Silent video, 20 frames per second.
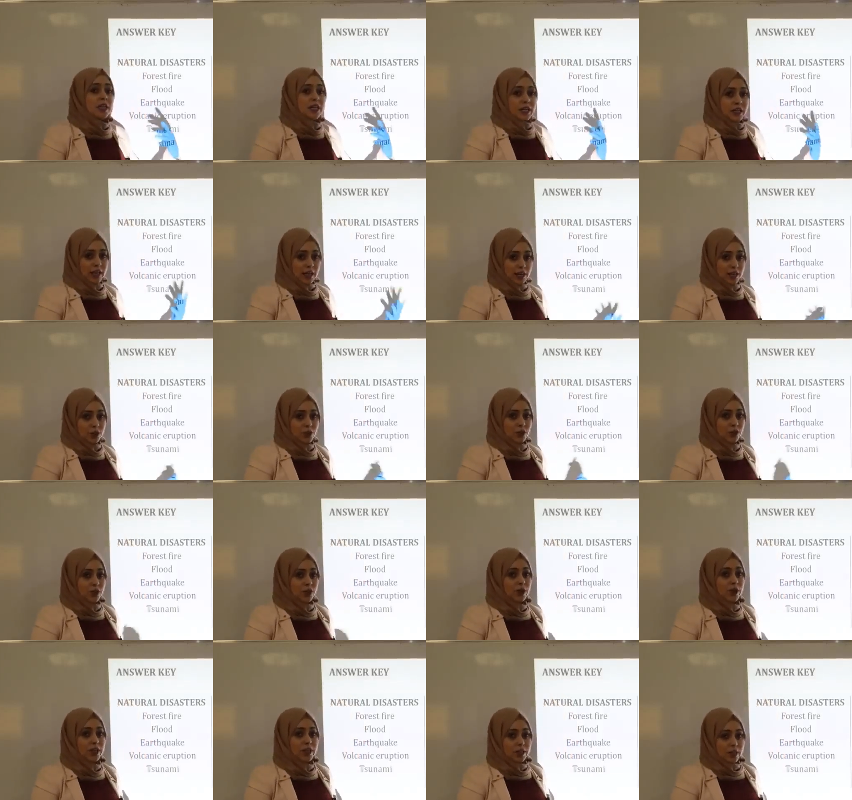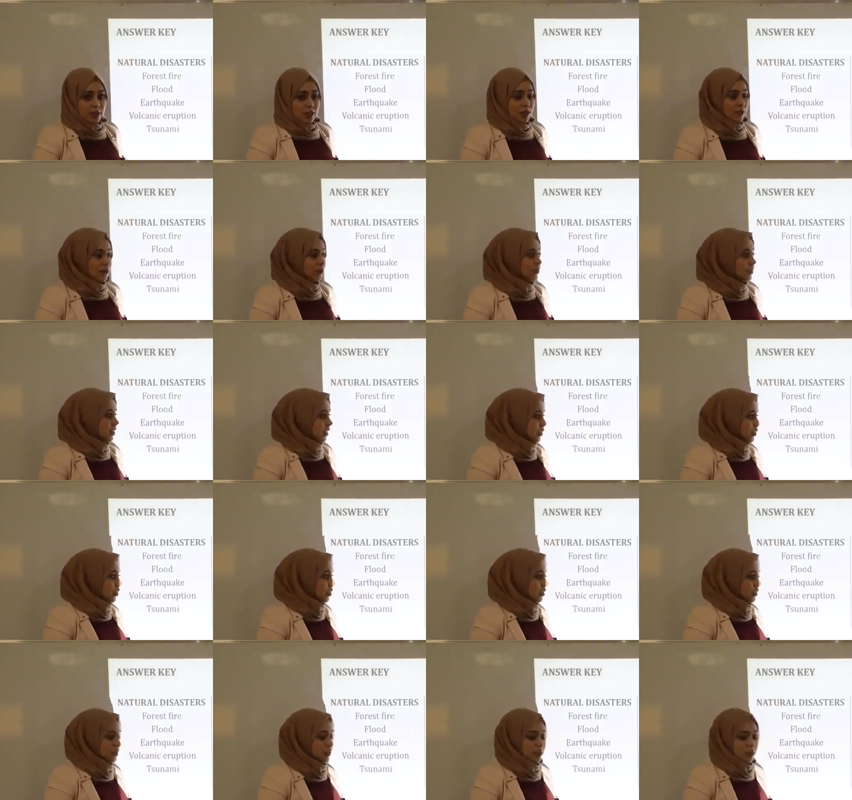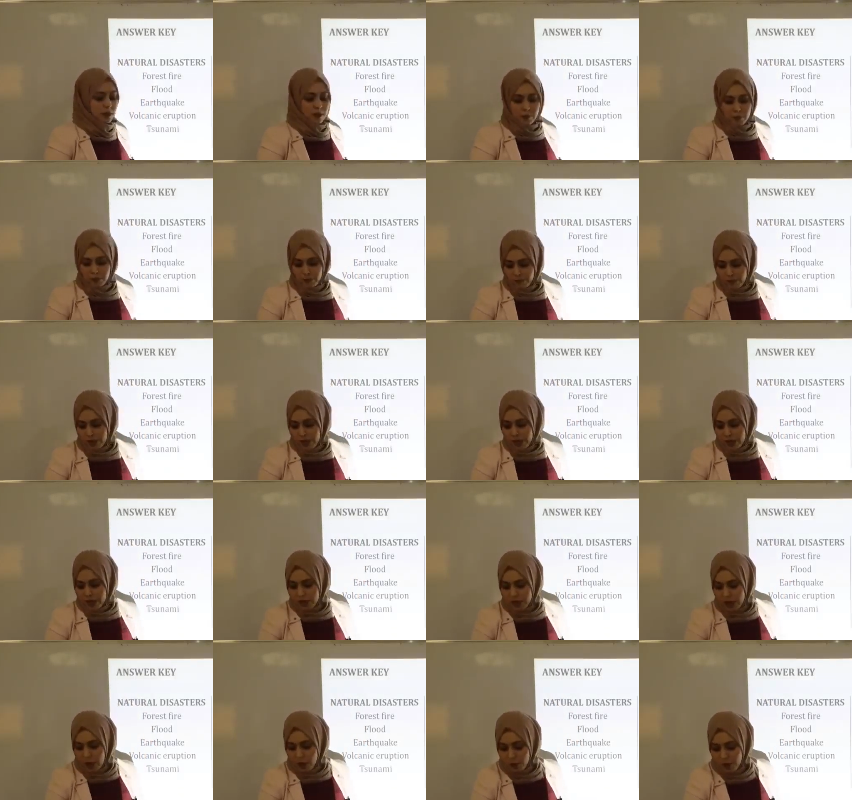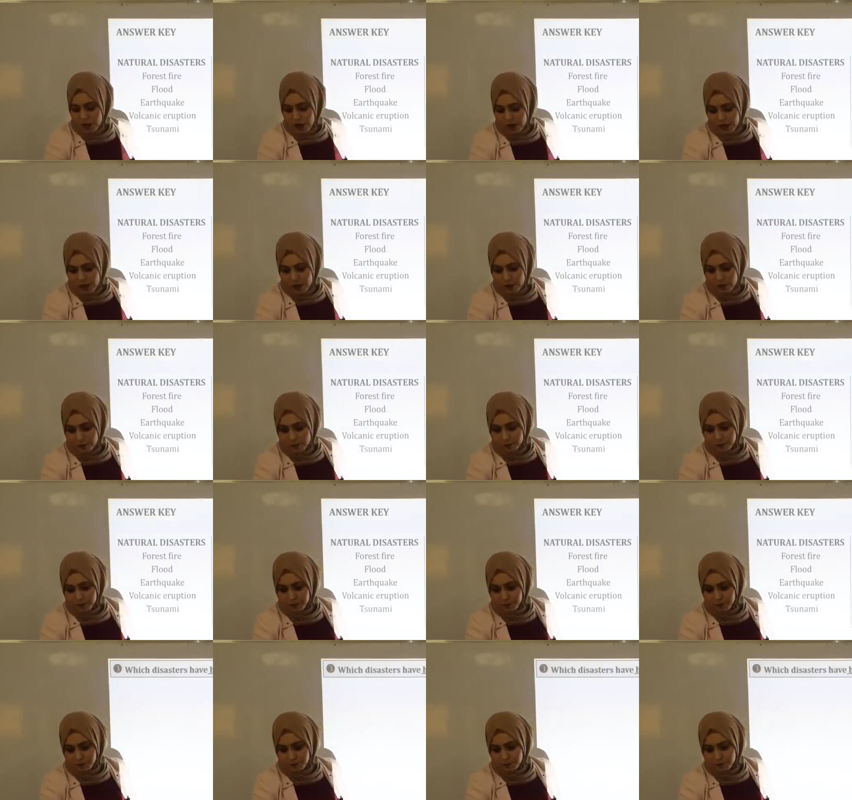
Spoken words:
later in another section. Now,